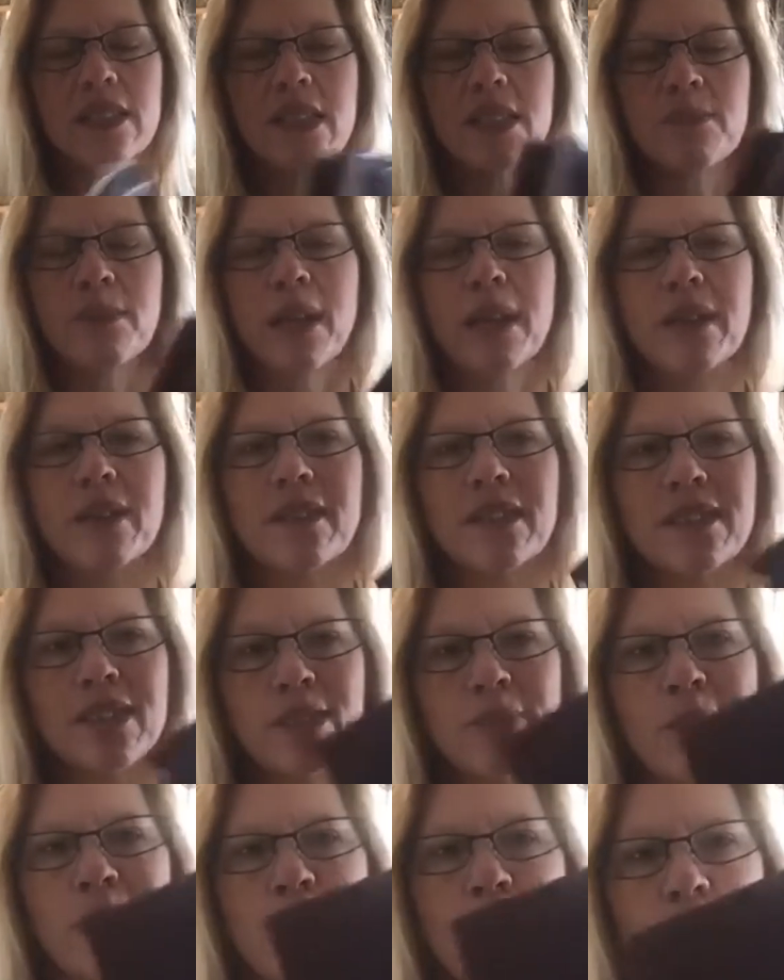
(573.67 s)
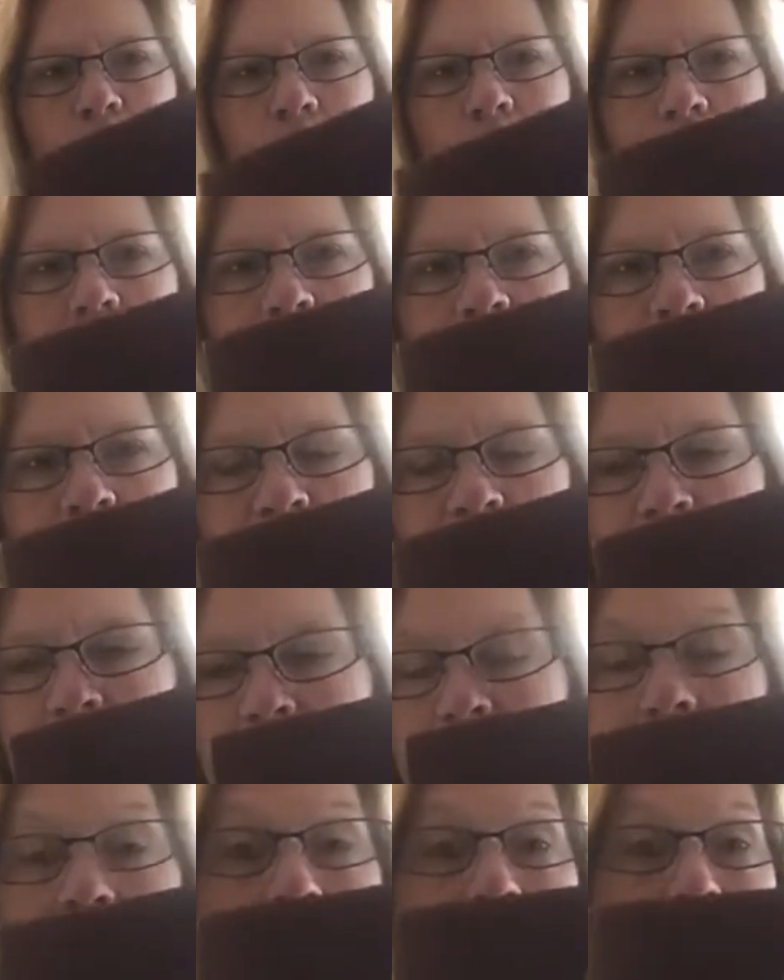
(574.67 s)
this is my journal.
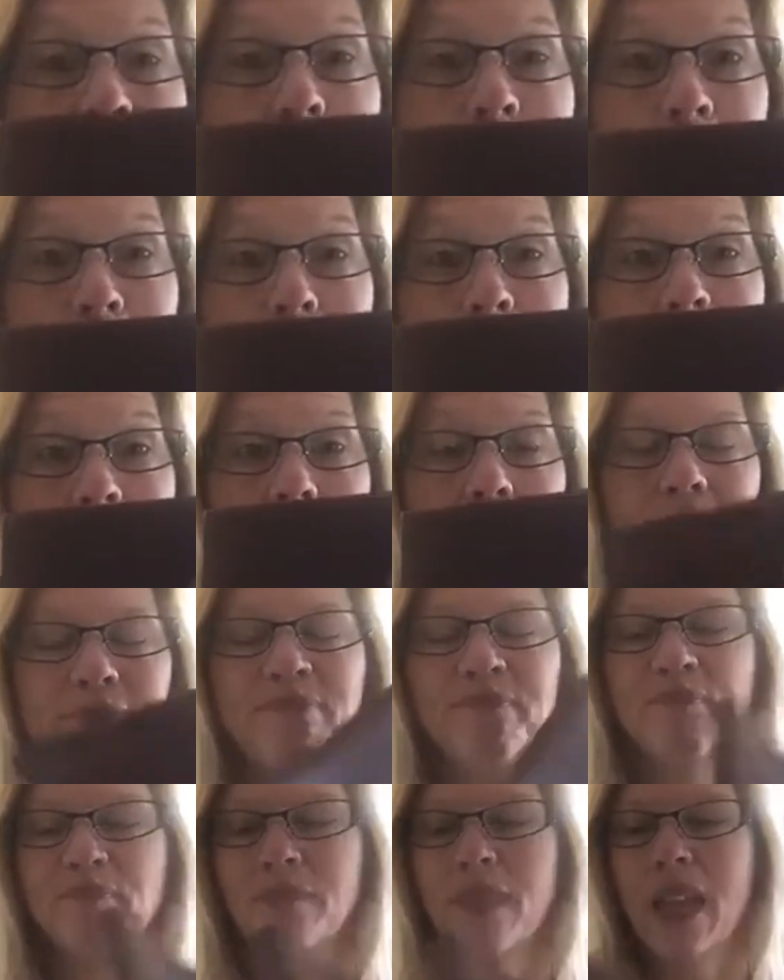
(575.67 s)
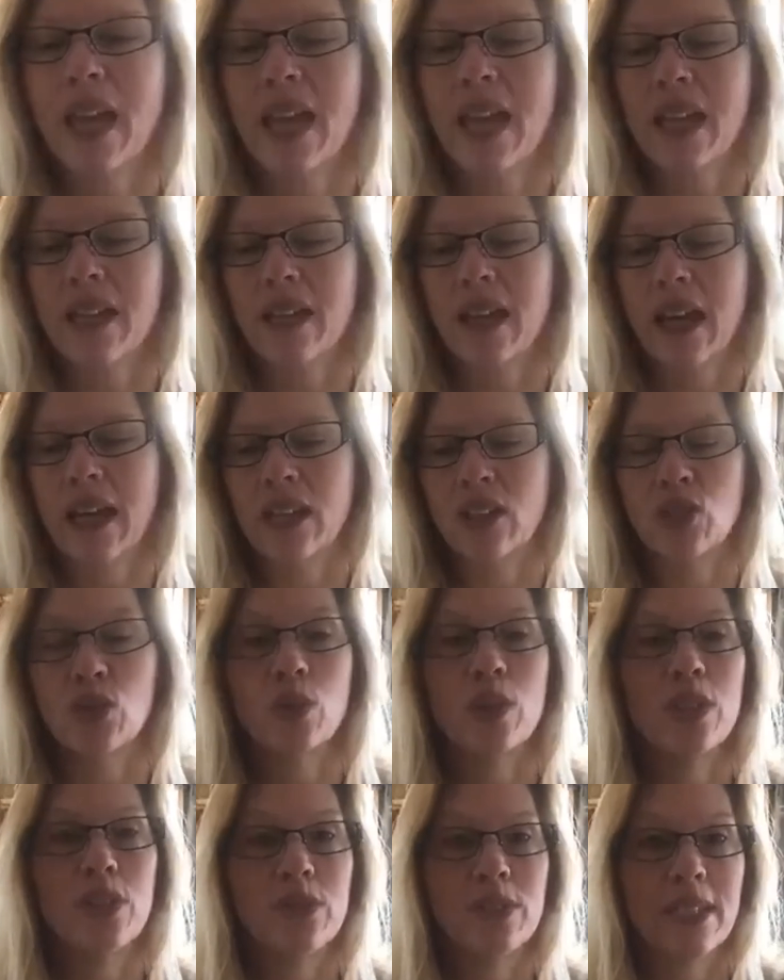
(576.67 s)
This is something I made, and I
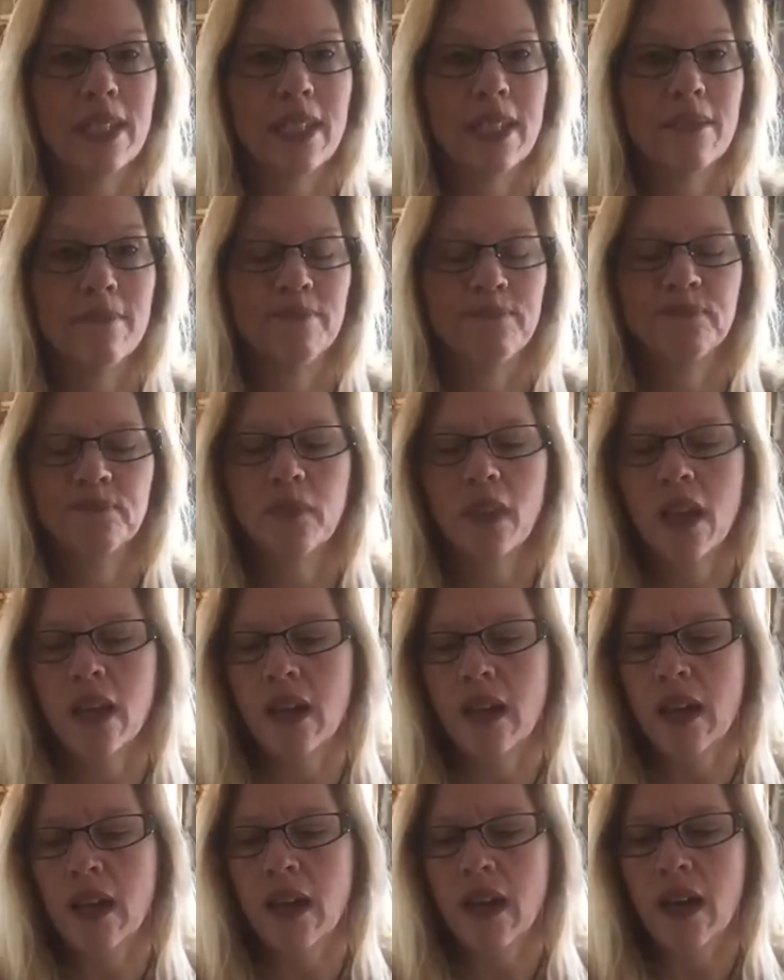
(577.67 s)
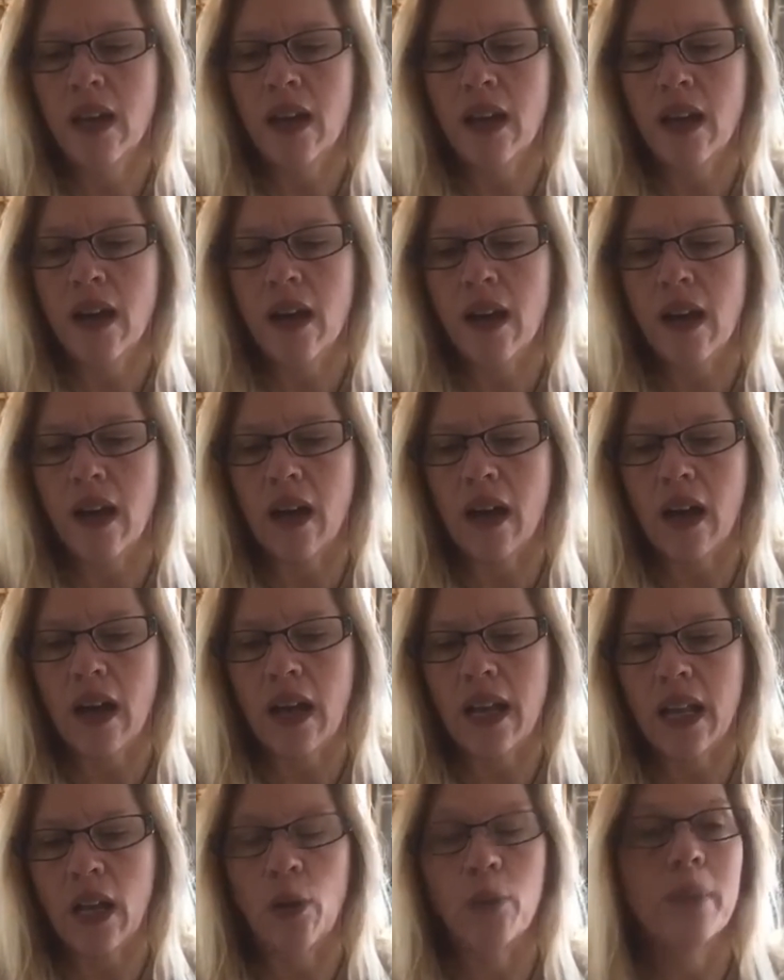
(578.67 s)
enjoy using it.
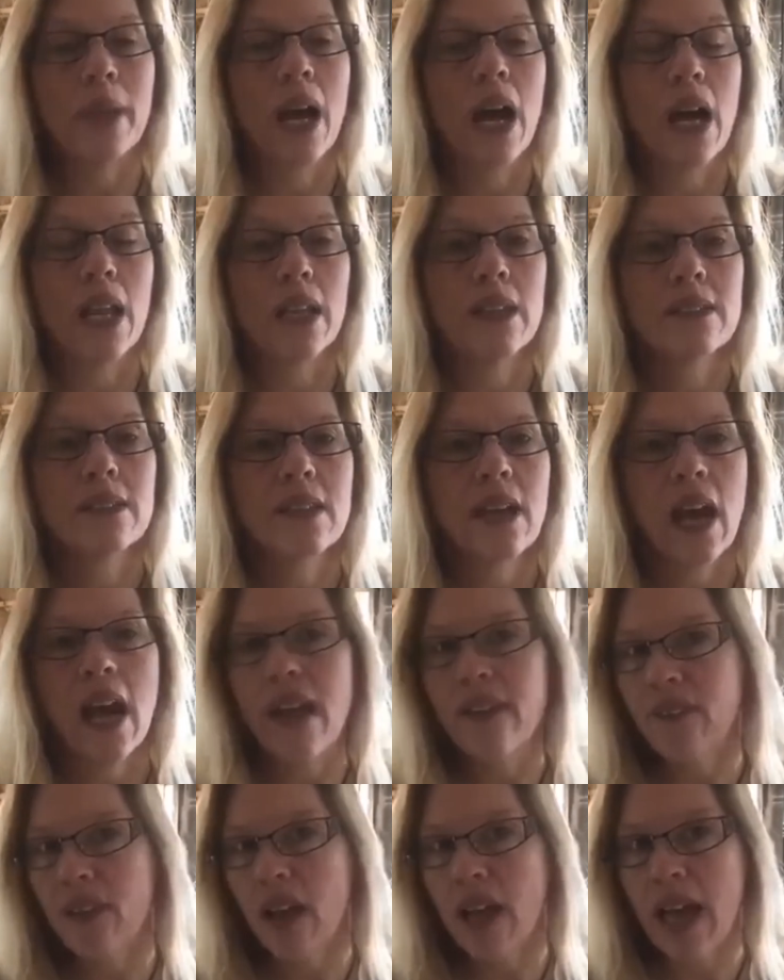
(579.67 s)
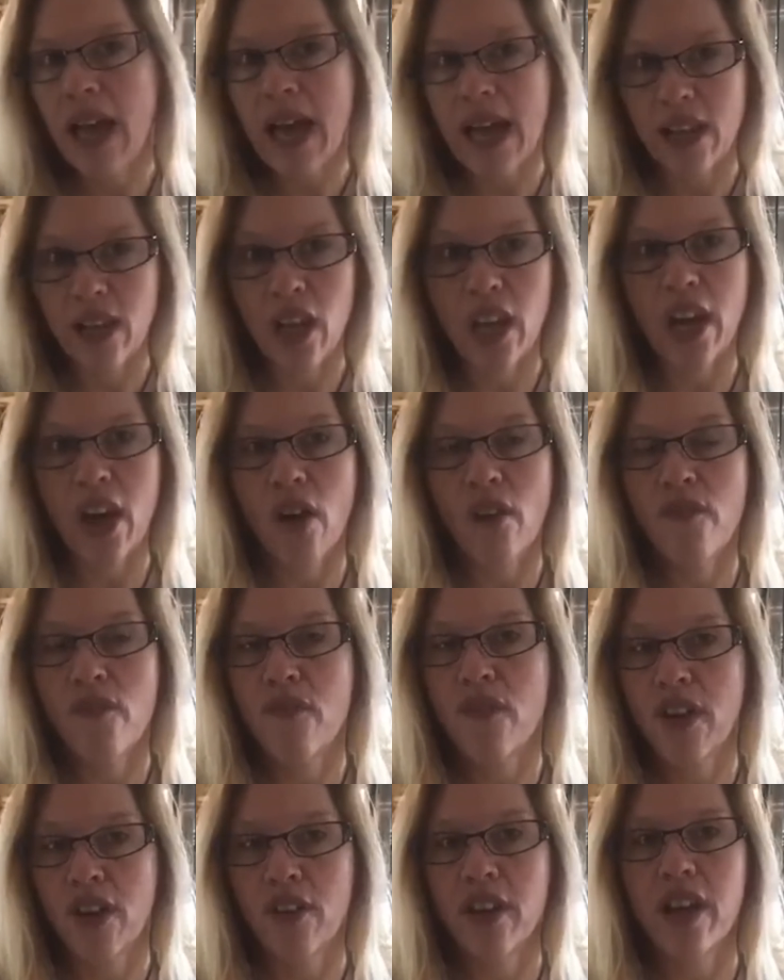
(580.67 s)
And I'll be honest, I've had a
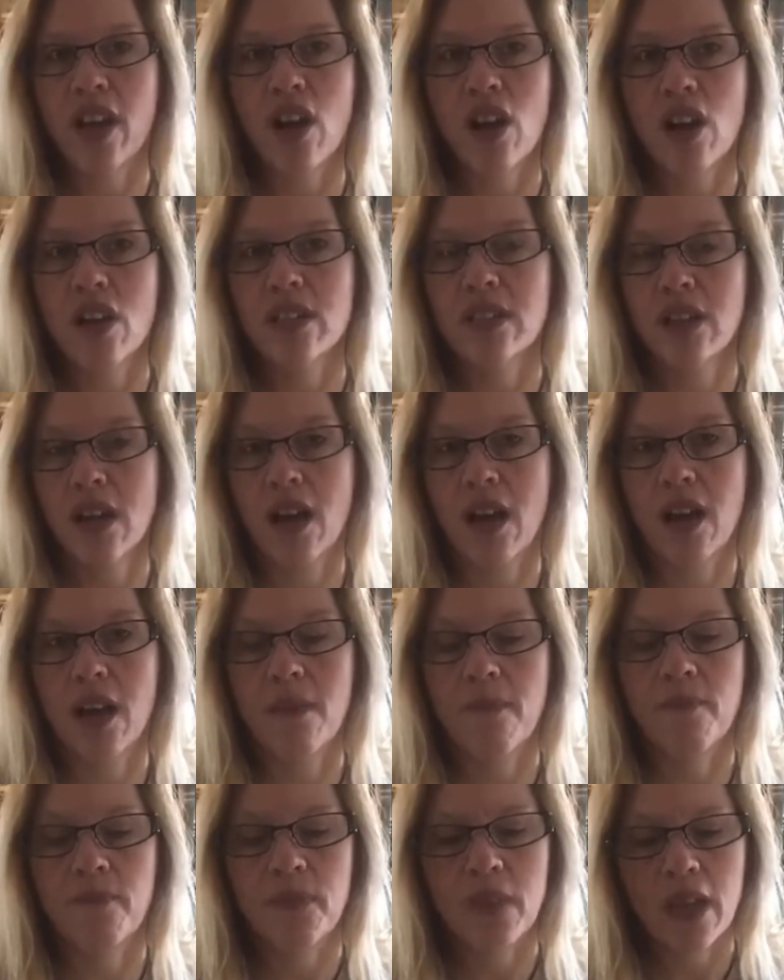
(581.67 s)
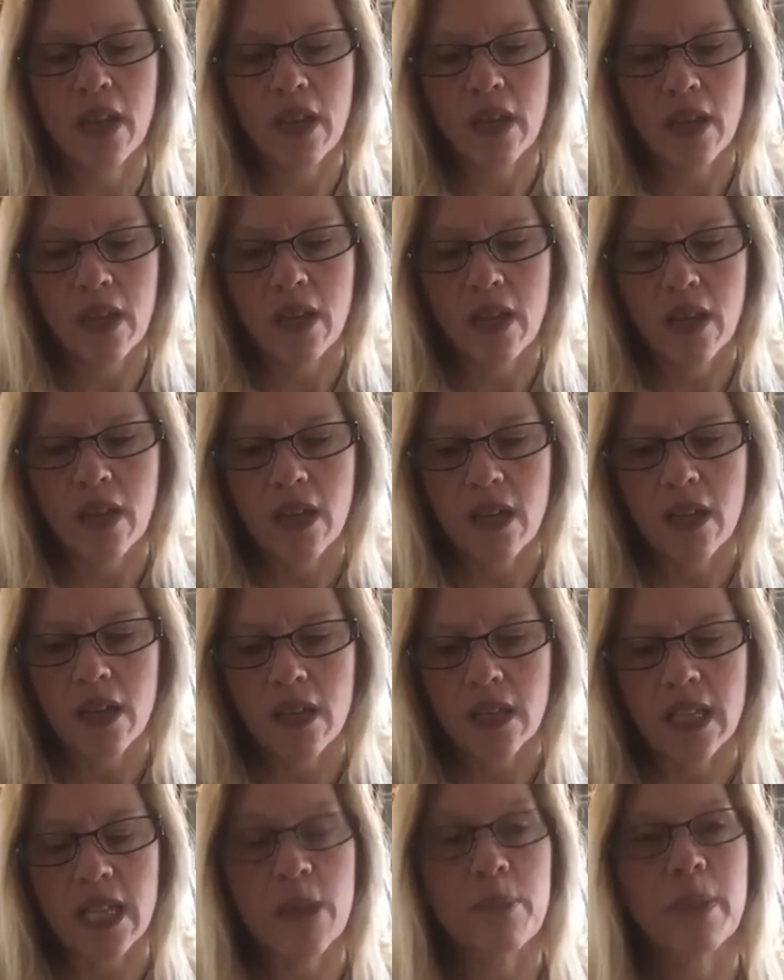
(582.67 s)
very hard time
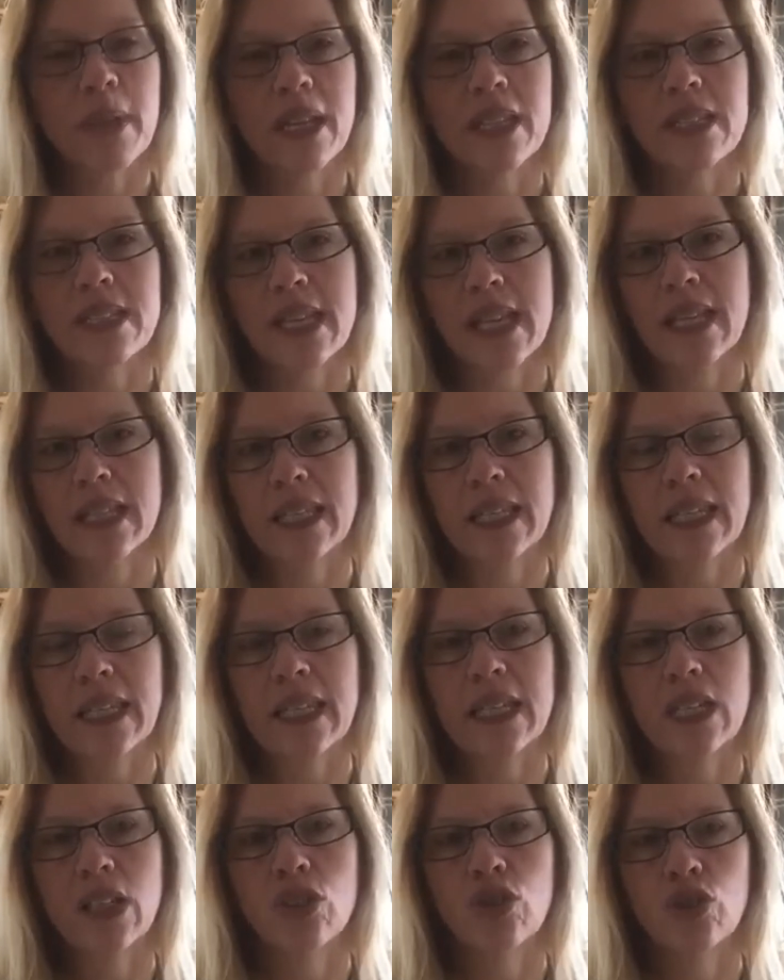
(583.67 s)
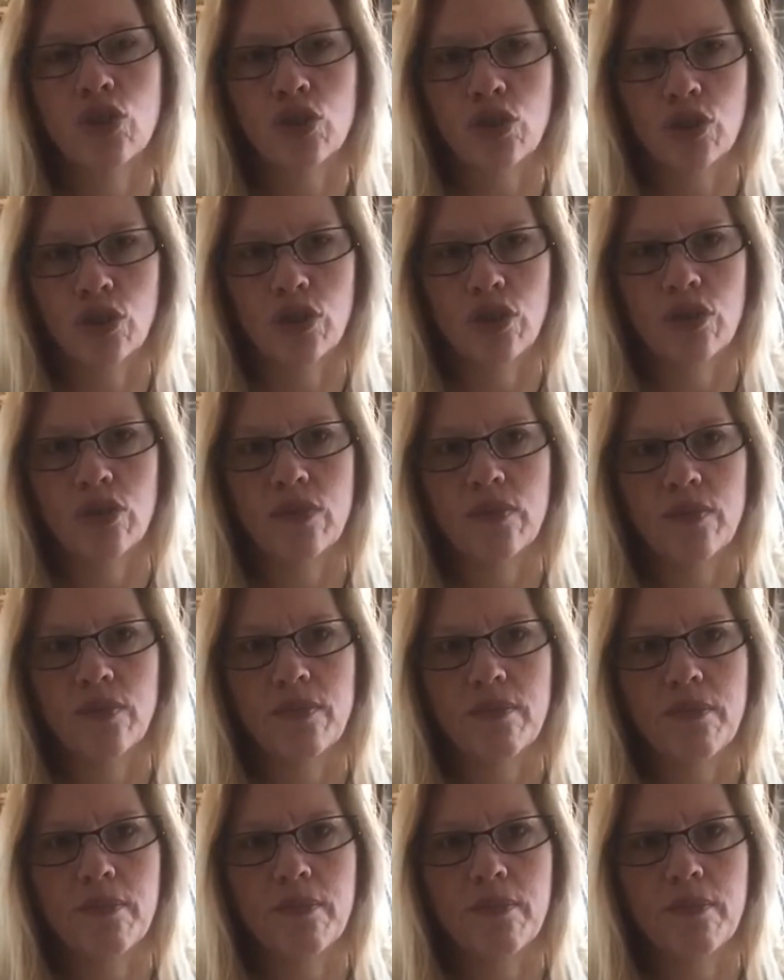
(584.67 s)
keeping a daily journal.